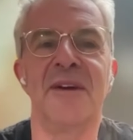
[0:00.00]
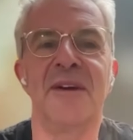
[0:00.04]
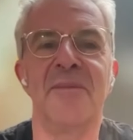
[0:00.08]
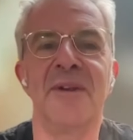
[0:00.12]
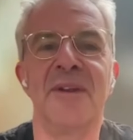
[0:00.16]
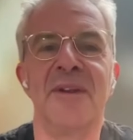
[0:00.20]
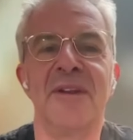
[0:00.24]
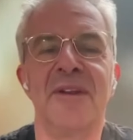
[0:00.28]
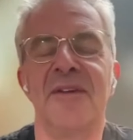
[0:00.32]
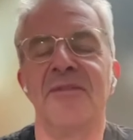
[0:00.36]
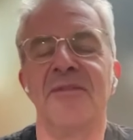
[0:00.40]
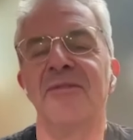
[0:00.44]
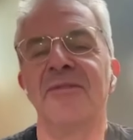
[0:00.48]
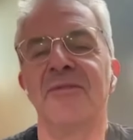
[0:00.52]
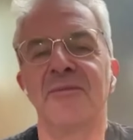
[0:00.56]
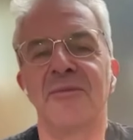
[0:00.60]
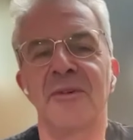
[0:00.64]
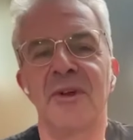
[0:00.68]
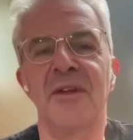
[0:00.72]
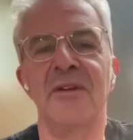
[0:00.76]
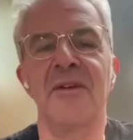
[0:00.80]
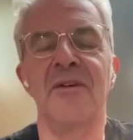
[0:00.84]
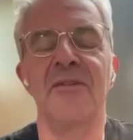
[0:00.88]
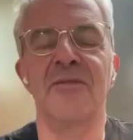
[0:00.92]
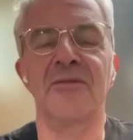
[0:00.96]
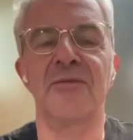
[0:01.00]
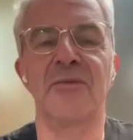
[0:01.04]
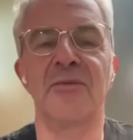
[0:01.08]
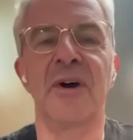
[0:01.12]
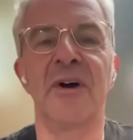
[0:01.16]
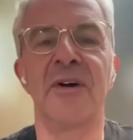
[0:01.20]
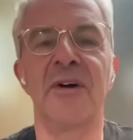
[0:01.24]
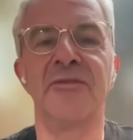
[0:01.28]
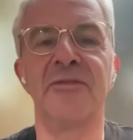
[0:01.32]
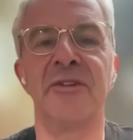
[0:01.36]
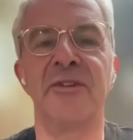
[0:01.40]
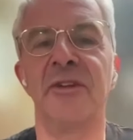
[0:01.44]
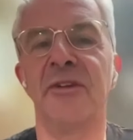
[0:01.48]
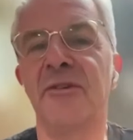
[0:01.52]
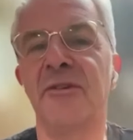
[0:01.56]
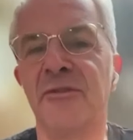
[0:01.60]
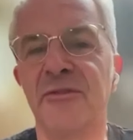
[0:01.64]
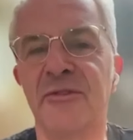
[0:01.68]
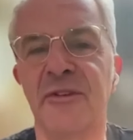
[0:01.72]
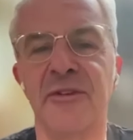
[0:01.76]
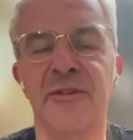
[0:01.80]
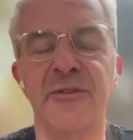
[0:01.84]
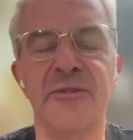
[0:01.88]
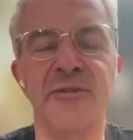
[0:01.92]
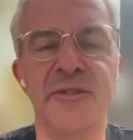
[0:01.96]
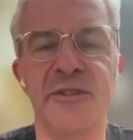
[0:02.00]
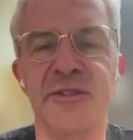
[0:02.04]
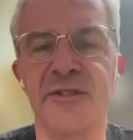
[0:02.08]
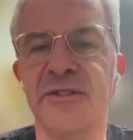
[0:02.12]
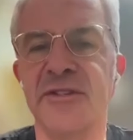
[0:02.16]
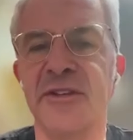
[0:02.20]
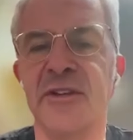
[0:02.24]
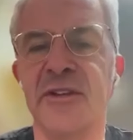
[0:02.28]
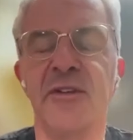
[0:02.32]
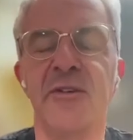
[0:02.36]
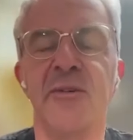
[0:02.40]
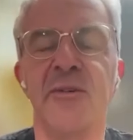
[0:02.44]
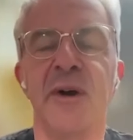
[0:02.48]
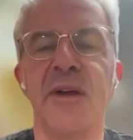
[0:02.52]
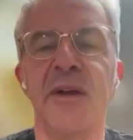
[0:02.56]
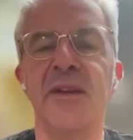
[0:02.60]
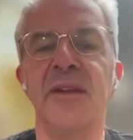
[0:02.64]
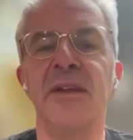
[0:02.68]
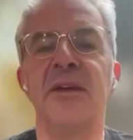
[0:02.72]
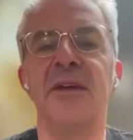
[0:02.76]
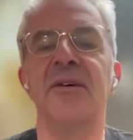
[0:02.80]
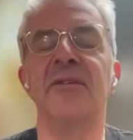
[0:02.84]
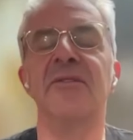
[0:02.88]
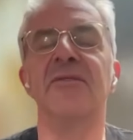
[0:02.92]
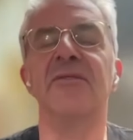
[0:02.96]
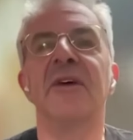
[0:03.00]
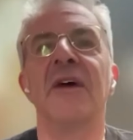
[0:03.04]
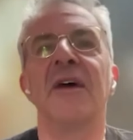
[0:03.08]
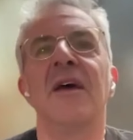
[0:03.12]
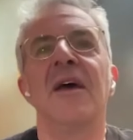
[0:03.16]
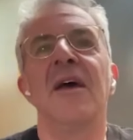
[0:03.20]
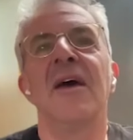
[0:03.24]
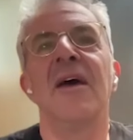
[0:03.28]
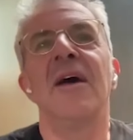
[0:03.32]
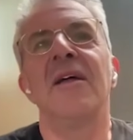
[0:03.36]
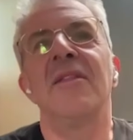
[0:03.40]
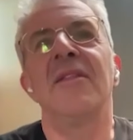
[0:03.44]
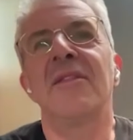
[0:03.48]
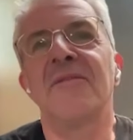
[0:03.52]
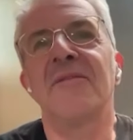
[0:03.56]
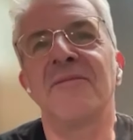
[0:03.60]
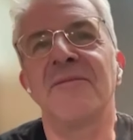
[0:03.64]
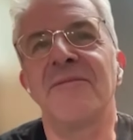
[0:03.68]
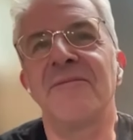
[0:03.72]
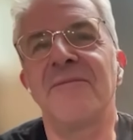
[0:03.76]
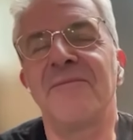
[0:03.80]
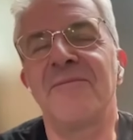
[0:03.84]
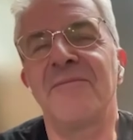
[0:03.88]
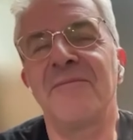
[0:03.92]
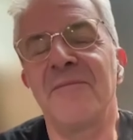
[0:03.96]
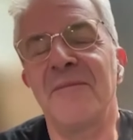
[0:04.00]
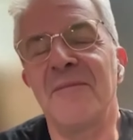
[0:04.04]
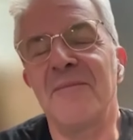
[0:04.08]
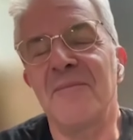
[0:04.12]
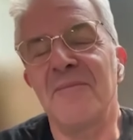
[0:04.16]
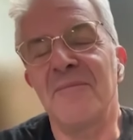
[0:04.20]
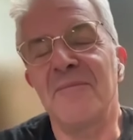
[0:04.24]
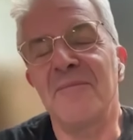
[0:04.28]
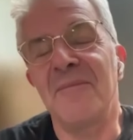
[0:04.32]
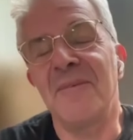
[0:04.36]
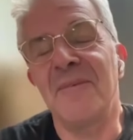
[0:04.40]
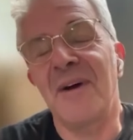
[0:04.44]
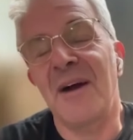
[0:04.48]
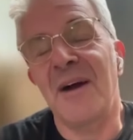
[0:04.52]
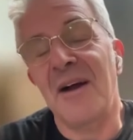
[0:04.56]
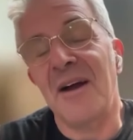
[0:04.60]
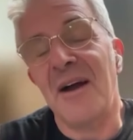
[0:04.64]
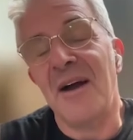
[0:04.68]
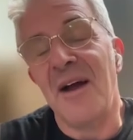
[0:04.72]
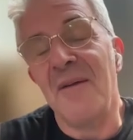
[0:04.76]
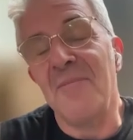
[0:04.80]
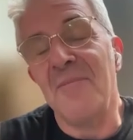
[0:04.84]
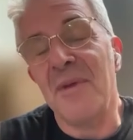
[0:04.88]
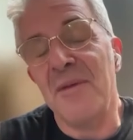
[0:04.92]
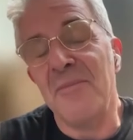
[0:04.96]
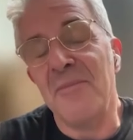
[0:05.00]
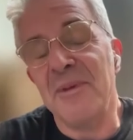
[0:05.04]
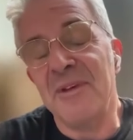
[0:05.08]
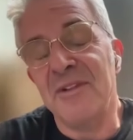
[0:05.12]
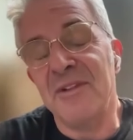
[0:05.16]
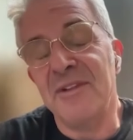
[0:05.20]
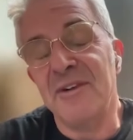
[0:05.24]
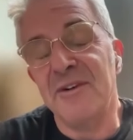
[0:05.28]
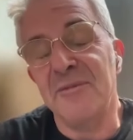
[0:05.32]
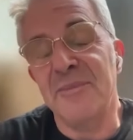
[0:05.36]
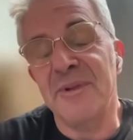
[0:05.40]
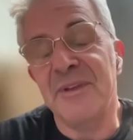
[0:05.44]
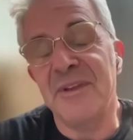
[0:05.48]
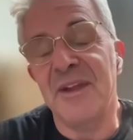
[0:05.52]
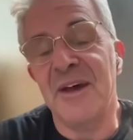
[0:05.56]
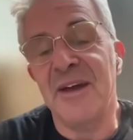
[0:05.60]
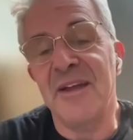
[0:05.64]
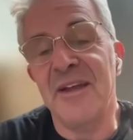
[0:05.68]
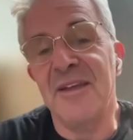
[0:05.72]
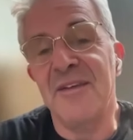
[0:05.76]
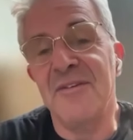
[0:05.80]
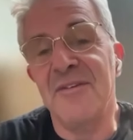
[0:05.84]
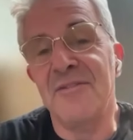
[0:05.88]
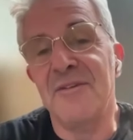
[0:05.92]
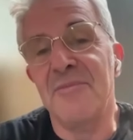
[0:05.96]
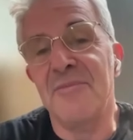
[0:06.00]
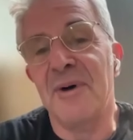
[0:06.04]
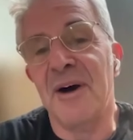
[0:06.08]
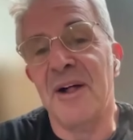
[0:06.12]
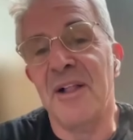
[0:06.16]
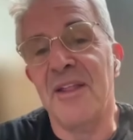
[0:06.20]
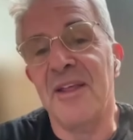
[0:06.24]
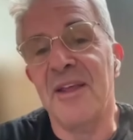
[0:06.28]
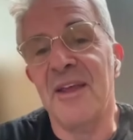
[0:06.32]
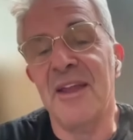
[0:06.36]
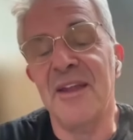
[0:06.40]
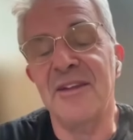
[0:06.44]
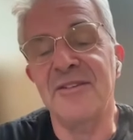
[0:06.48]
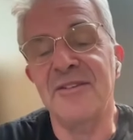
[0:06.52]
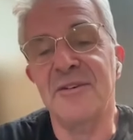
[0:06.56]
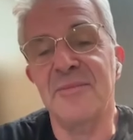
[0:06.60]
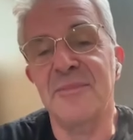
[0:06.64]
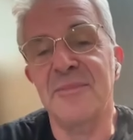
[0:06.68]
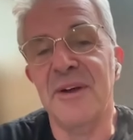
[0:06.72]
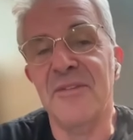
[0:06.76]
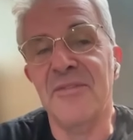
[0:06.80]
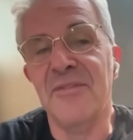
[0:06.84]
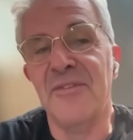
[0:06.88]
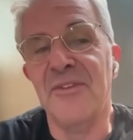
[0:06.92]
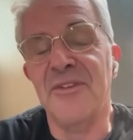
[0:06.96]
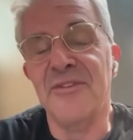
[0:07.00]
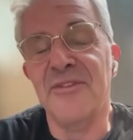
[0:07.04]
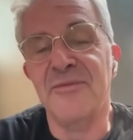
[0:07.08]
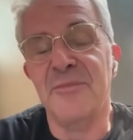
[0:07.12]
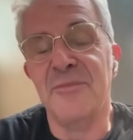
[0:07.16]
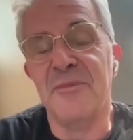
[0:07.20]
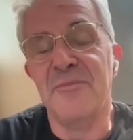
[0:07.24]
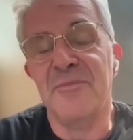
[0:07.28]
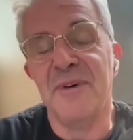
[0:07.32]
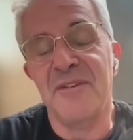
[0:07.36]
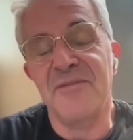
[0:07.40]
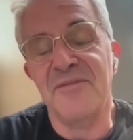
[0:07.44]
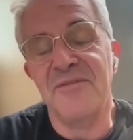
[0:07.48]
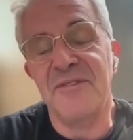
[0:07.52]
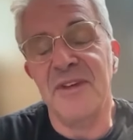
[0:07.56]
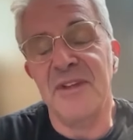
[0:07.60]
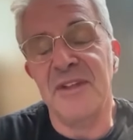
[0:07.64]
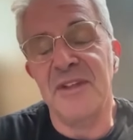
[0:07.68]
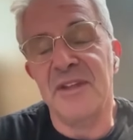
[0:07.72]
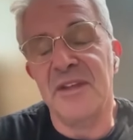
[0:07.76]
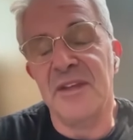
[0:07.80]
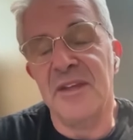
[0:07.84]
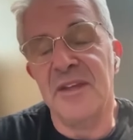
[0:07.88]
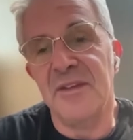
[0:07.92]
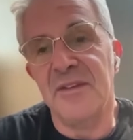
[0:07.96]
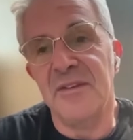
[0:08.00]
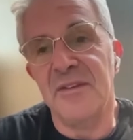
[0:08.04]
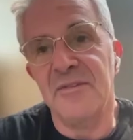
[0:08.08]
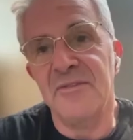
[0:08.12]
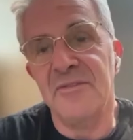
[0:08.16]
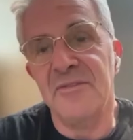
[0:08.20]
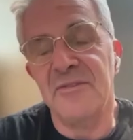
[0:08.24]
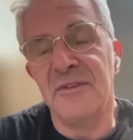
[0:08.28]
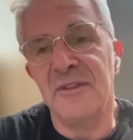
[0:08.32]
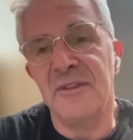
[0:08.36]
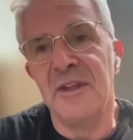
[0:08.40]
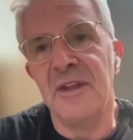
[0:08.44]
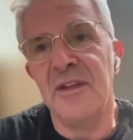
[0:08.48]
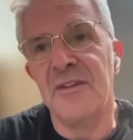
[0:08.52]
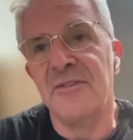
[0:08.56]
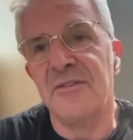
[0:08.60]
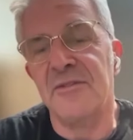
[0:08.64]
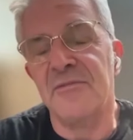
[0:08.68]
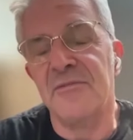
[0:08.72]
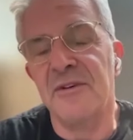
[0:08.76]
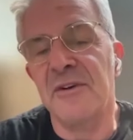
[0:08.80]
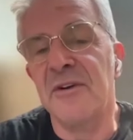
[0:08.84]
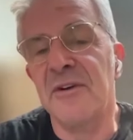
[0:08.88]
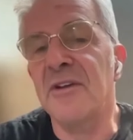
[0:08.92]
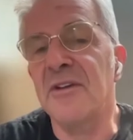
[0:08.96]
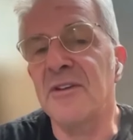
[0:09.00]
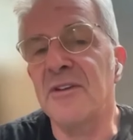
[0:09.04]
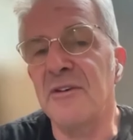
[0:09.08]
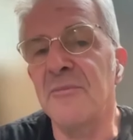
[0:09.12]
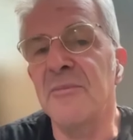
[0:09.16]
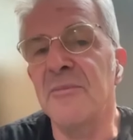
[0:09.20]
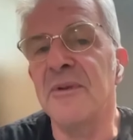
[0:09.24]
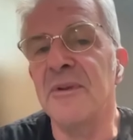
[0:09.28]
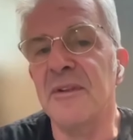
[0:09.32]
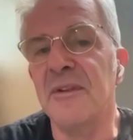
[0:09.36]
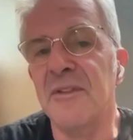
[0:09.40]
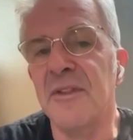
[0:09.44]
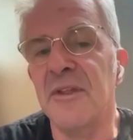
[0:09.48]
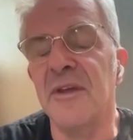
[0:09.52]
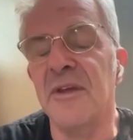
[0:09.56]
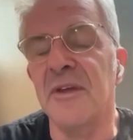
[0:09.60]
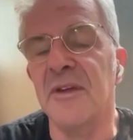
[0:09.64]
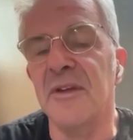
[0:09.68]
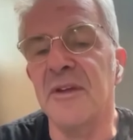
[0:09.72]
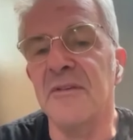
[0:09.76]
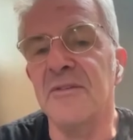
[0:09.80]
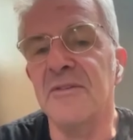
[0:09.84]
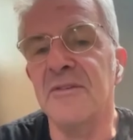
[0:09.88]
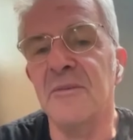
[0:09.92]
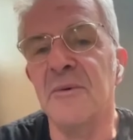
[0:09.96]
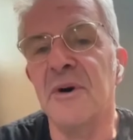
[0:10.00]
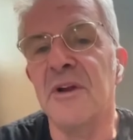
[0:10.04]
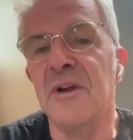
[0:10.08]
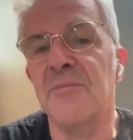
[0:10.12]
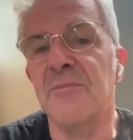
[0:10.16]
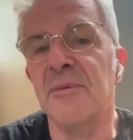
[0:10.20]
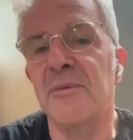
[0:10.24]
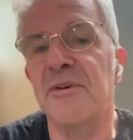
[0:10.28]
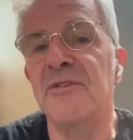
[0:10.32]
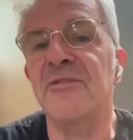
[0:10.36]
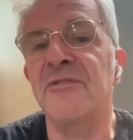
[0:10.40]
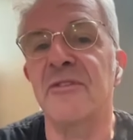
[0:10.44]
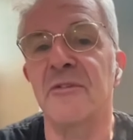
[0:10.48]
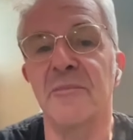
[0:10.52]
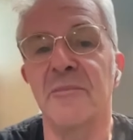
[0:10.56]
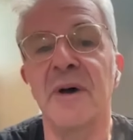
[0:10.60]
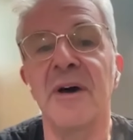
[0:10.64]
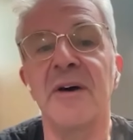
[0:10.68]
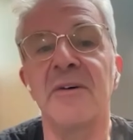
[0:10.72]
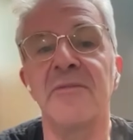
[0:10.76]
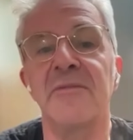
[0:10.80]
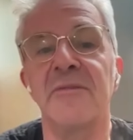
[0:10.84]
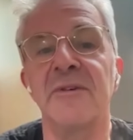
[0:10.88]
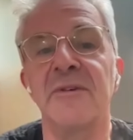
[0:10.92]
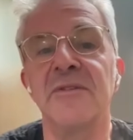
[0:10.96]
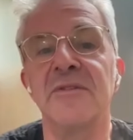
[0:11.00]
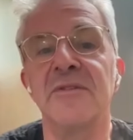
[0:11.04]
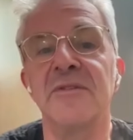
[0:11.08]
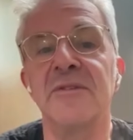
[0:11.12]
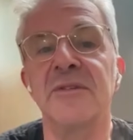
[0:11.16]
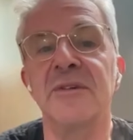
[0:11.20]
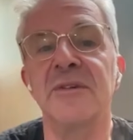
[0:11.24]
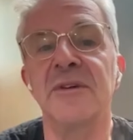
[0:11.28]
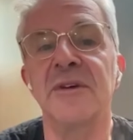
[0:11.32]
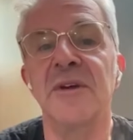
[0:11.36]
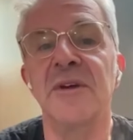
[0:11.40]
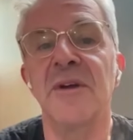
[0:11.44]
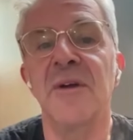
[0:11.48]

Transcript: I mean, it gives rise to new solutions and new ideas. The, I may be a little bit naive and Pollyannish about this, but my feeling is that it's a very human thing to want to push the boundaries.